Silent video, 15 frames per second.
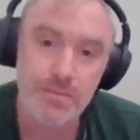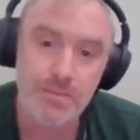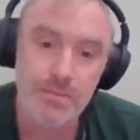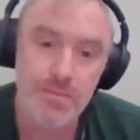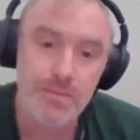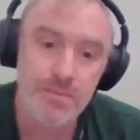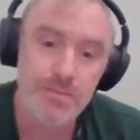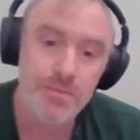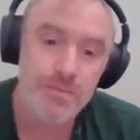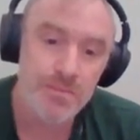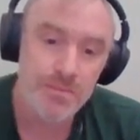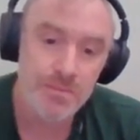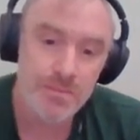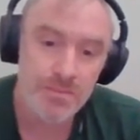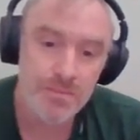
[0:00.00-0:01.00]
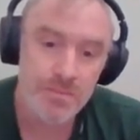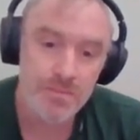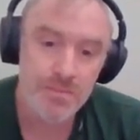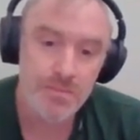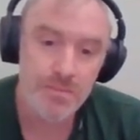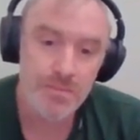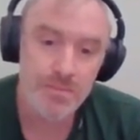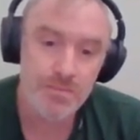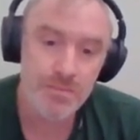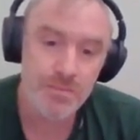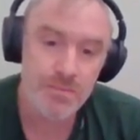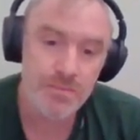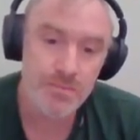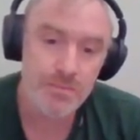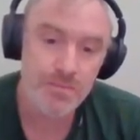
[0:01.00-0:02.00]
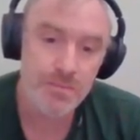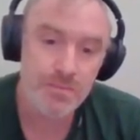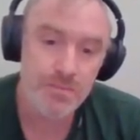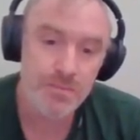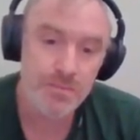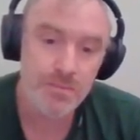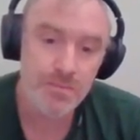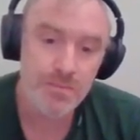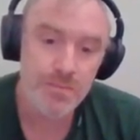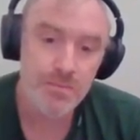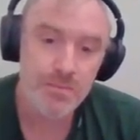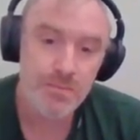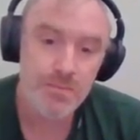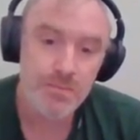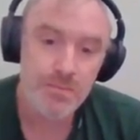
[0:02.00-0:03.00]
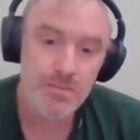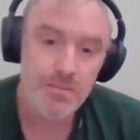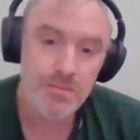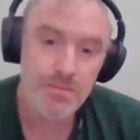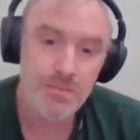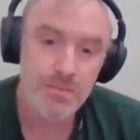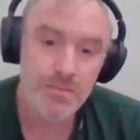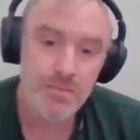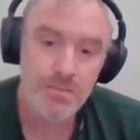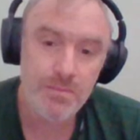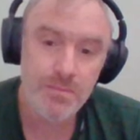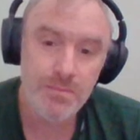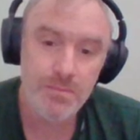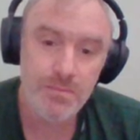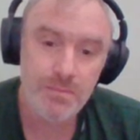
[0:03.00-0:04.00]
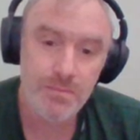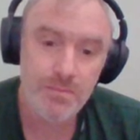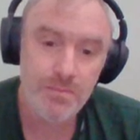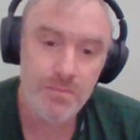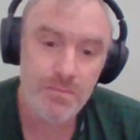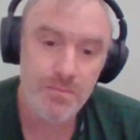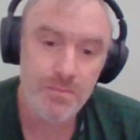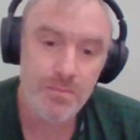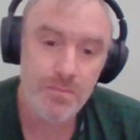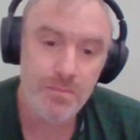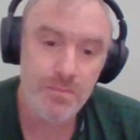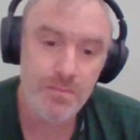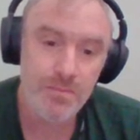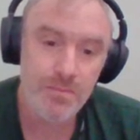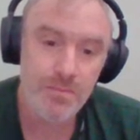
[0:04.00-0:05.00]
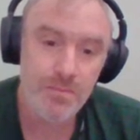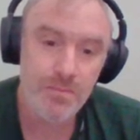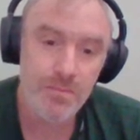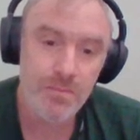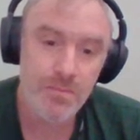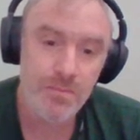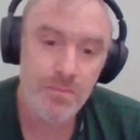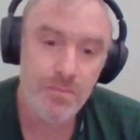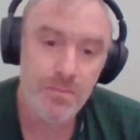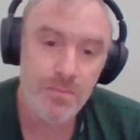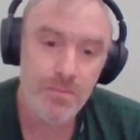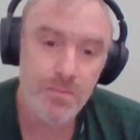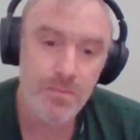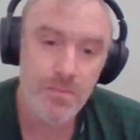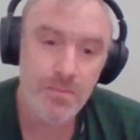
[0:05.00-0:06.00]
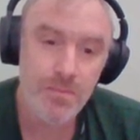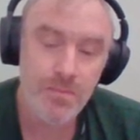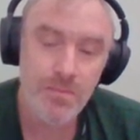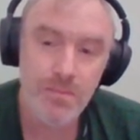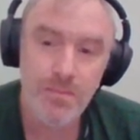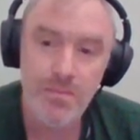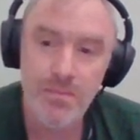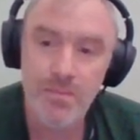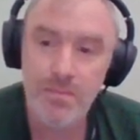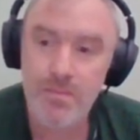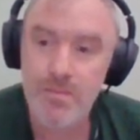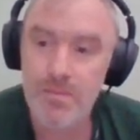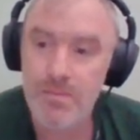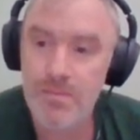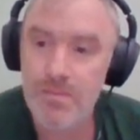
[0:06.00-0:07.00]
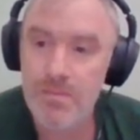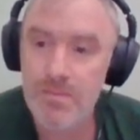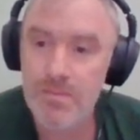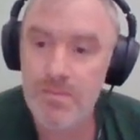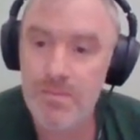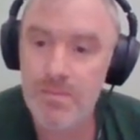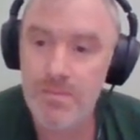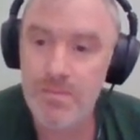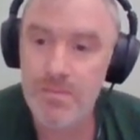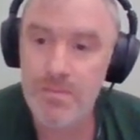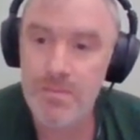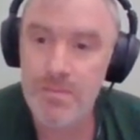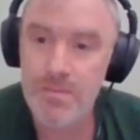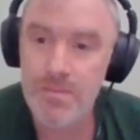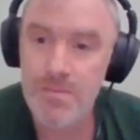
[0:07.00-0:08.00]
(silent)